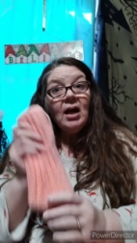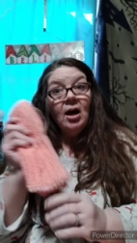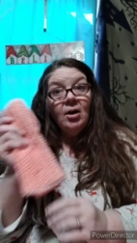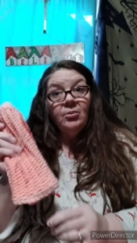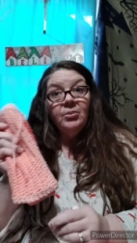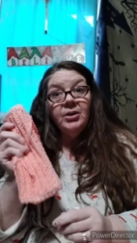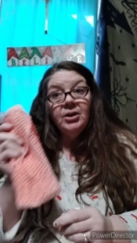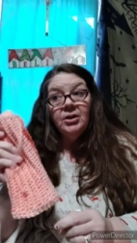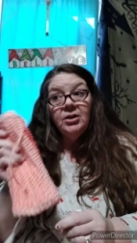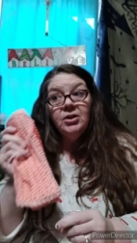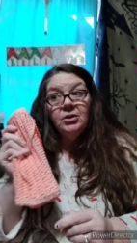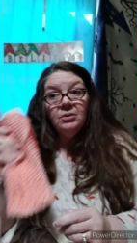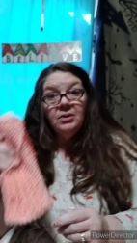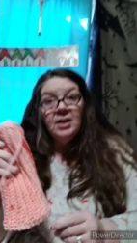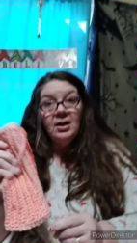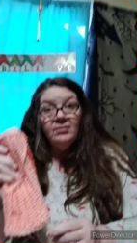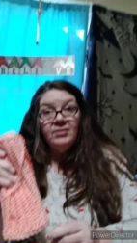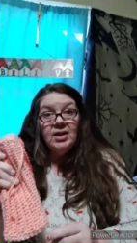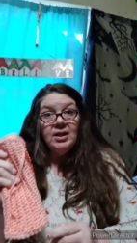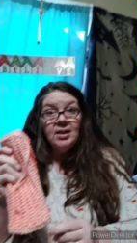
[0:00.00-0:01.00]
I really do
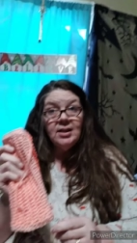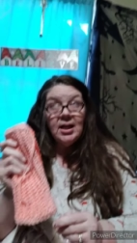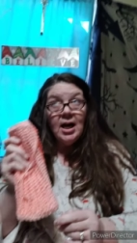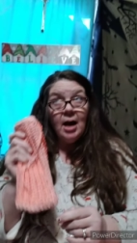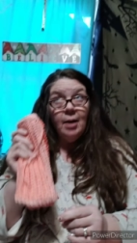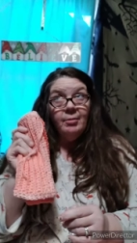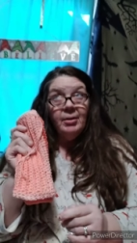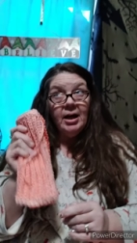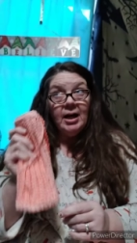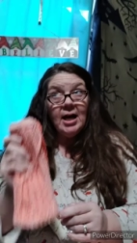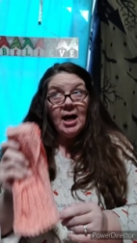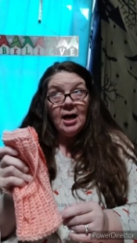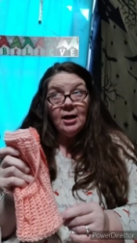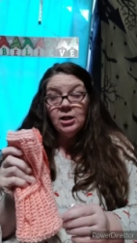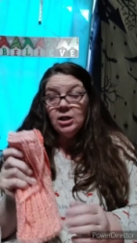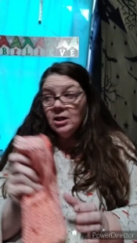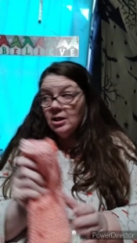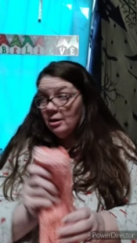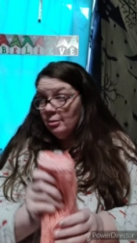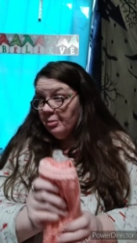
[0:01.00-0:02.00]
love these. I made
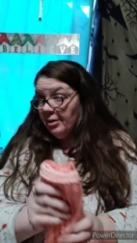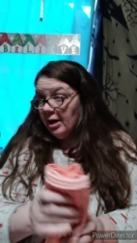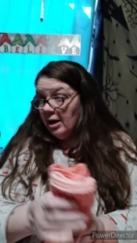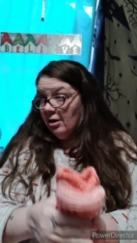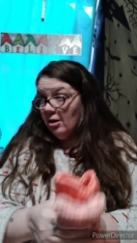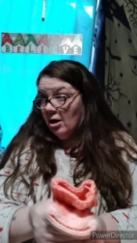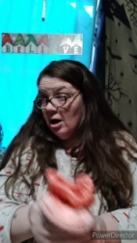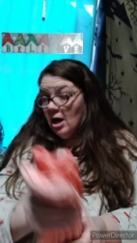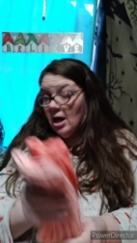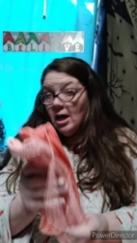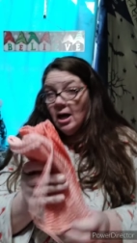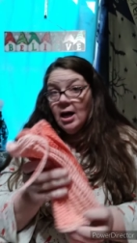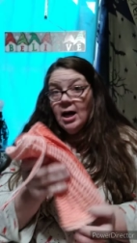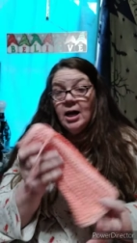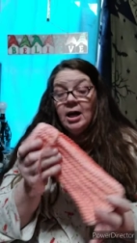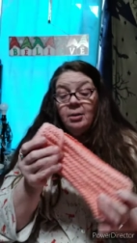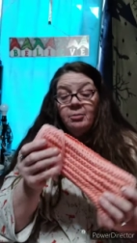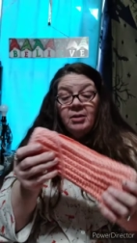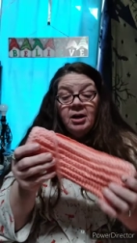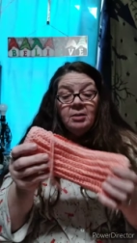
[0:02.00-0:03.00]
Ashley a pair,
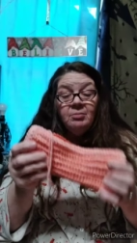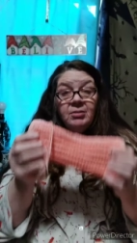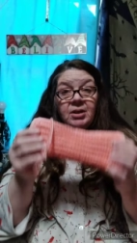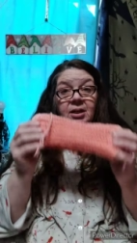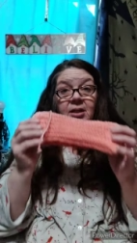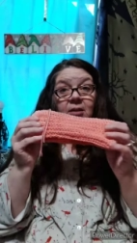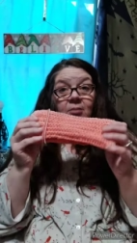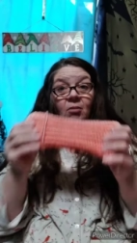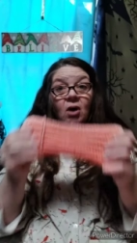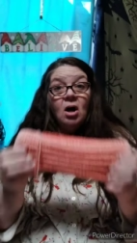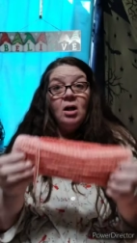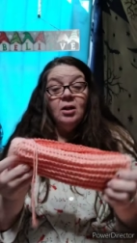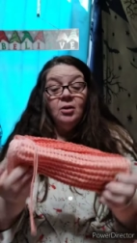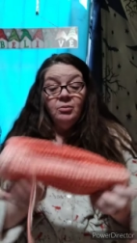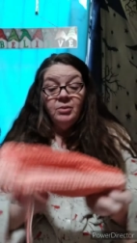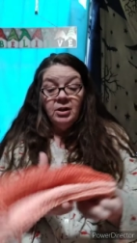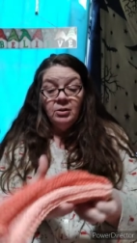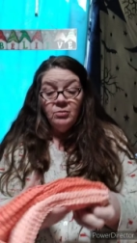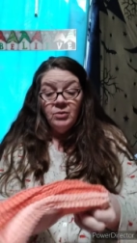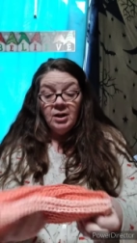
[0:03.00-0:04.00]
and I made me some
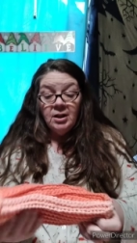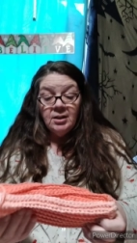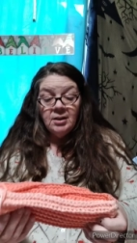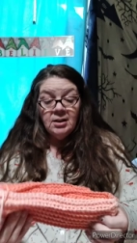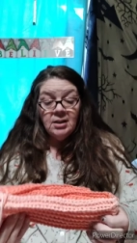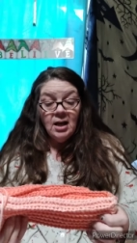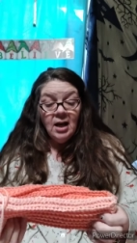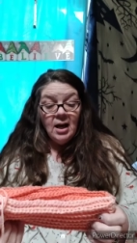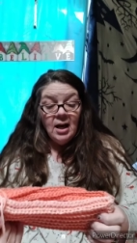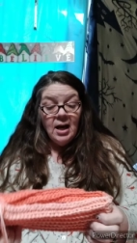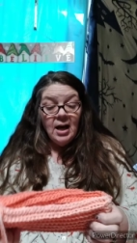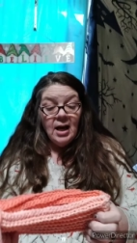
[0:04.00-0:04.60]
Halloween ones,